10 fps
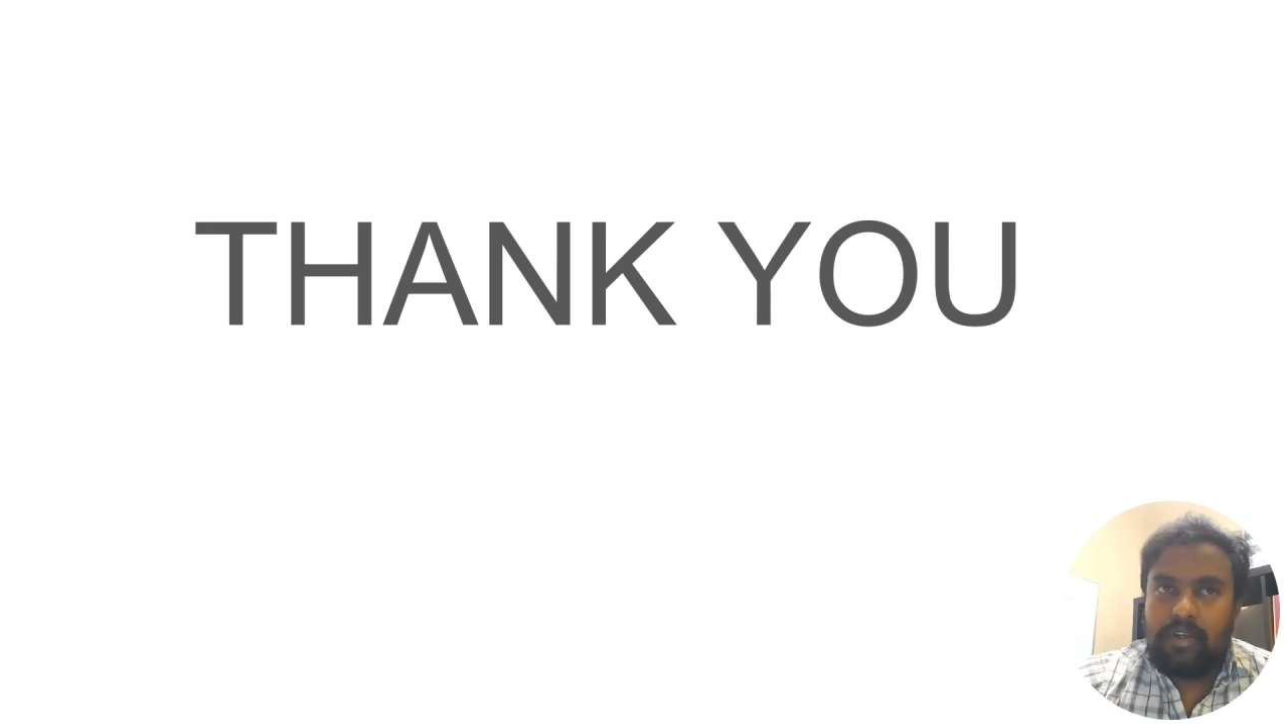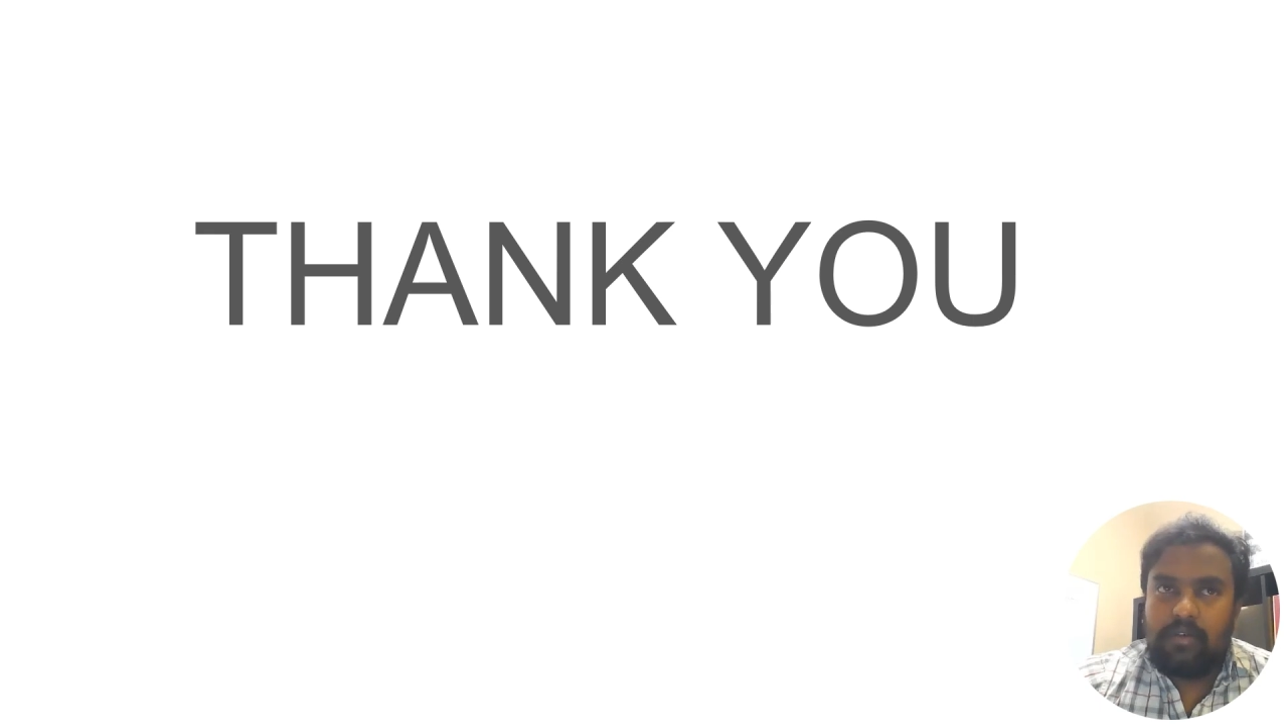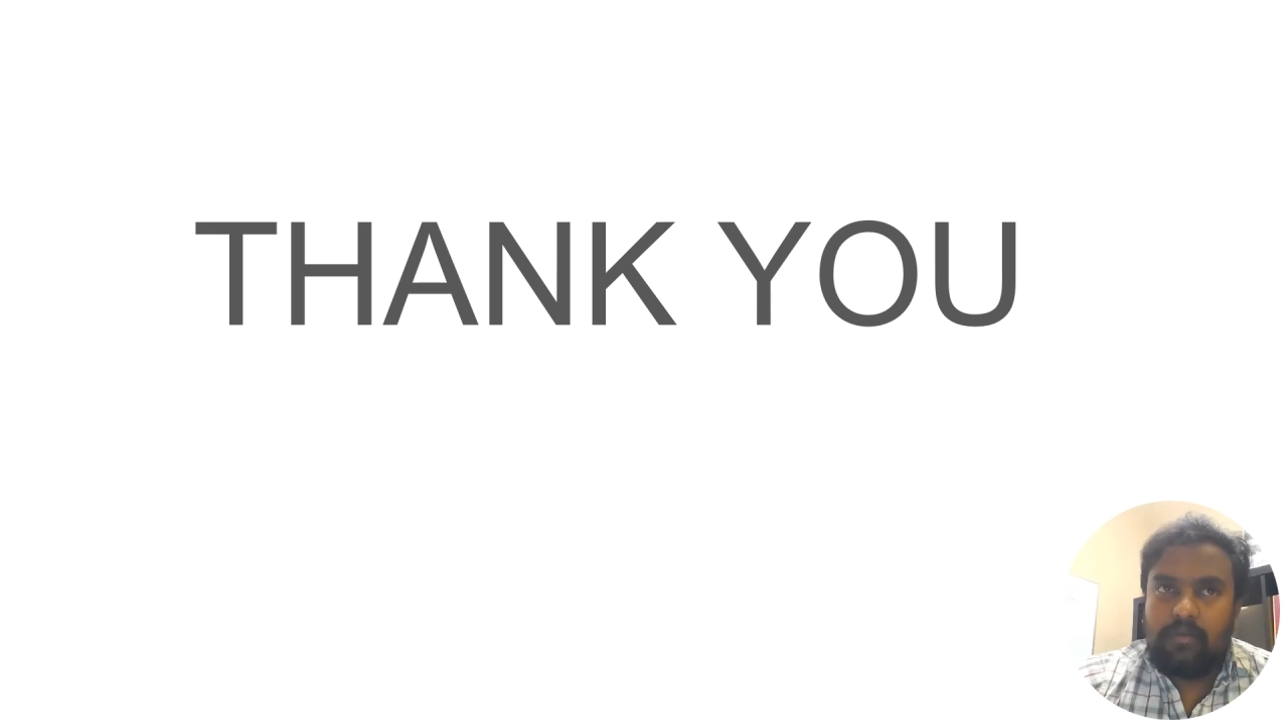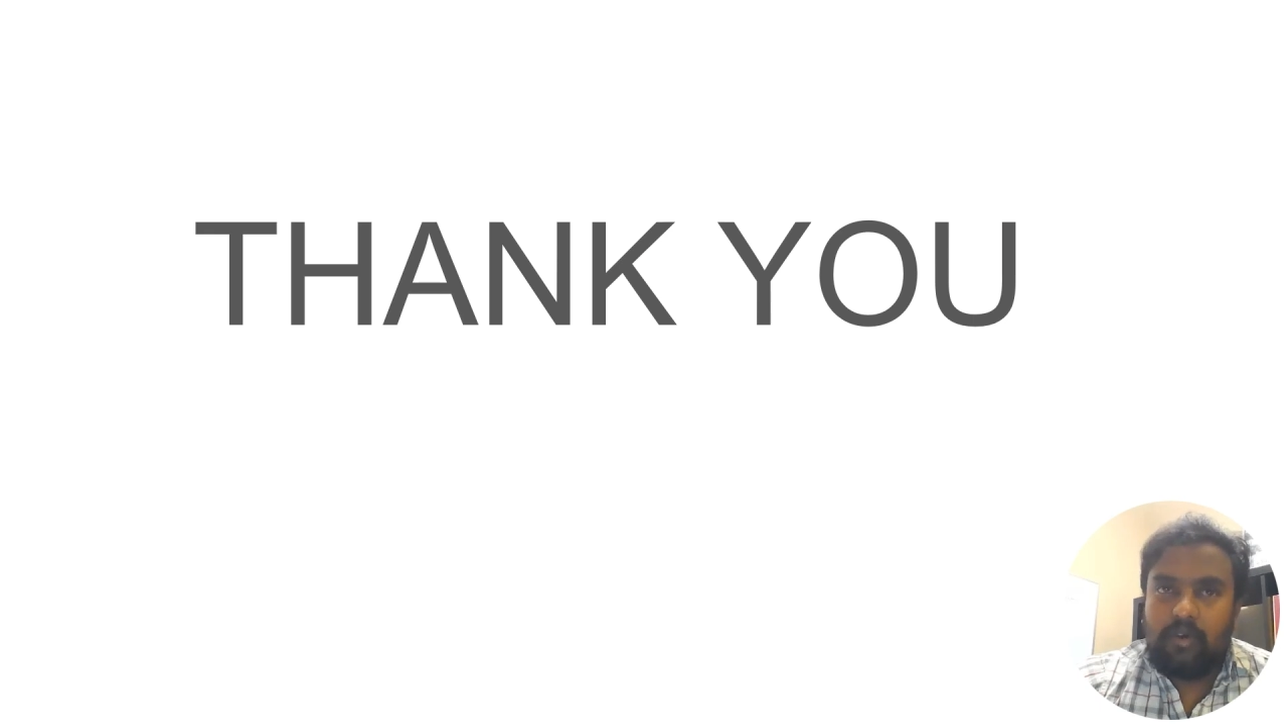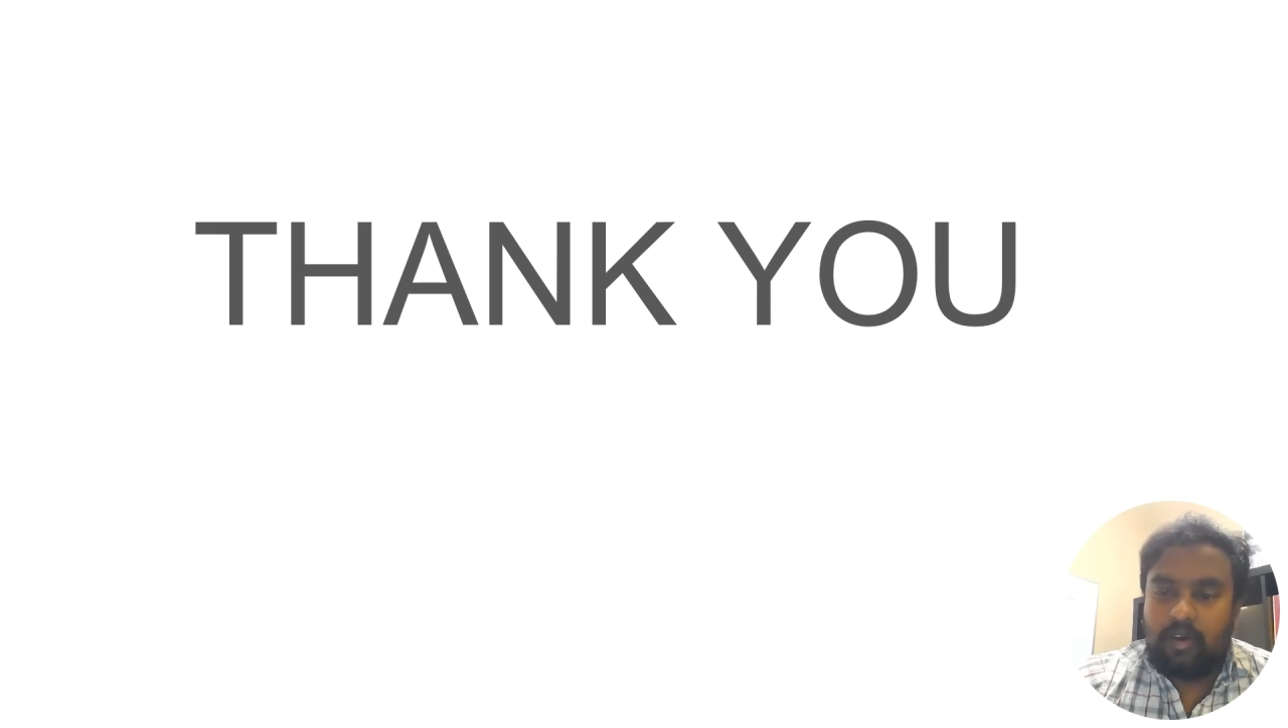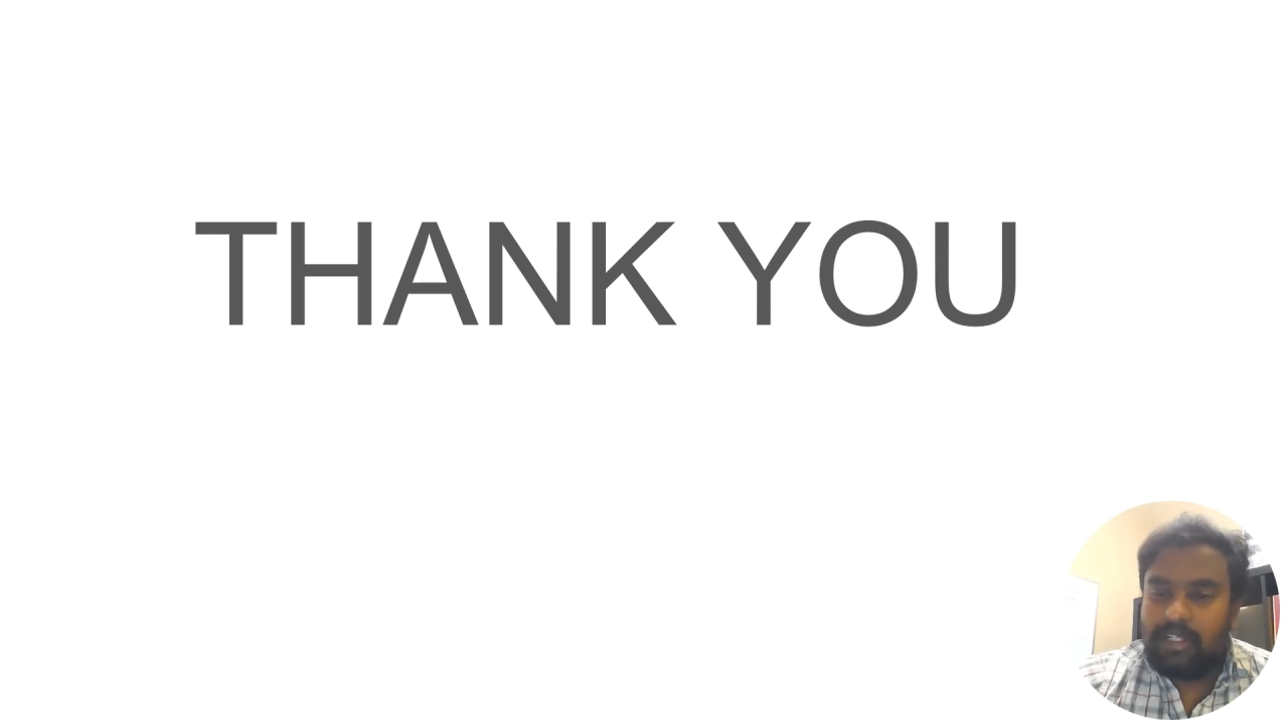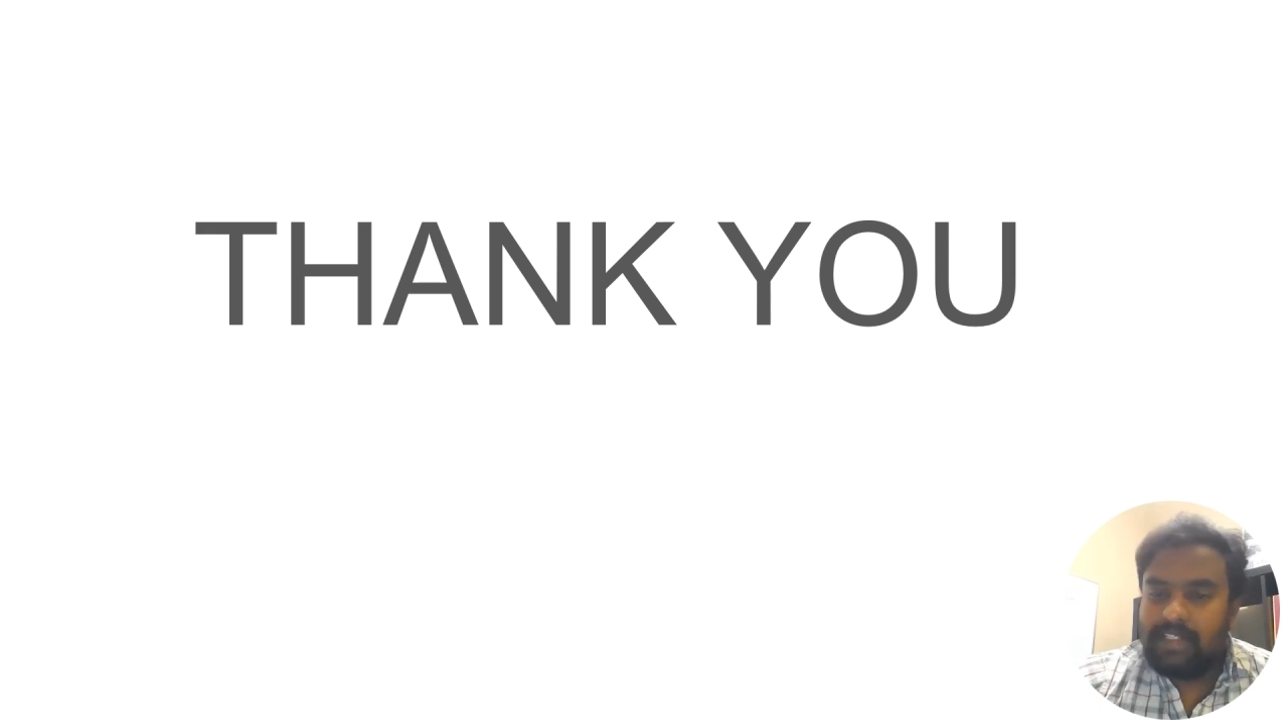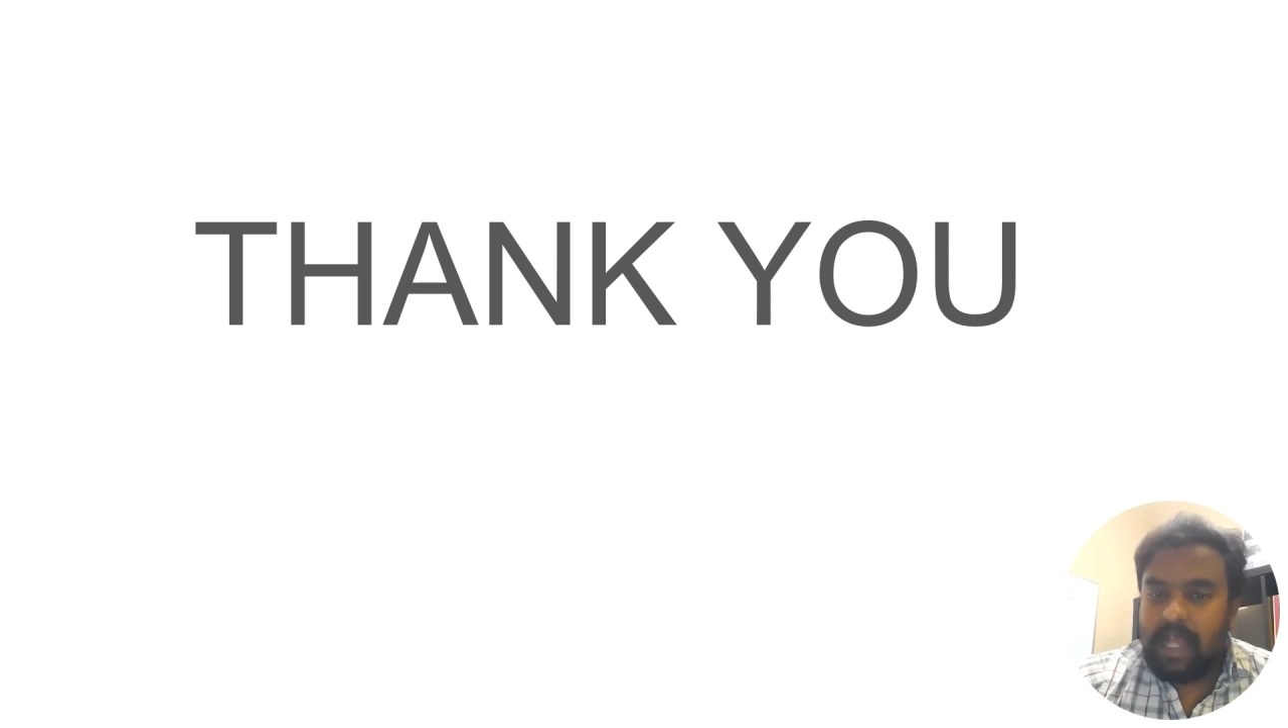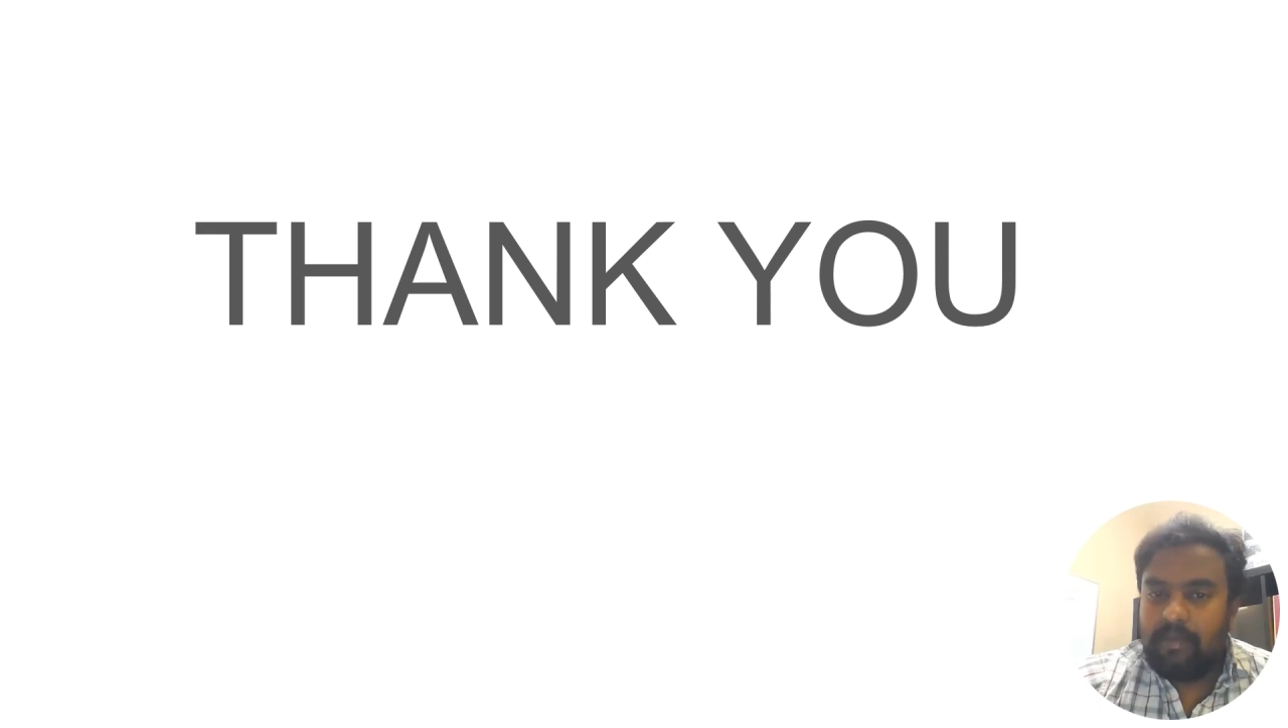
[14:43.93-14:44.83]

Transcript: to follow this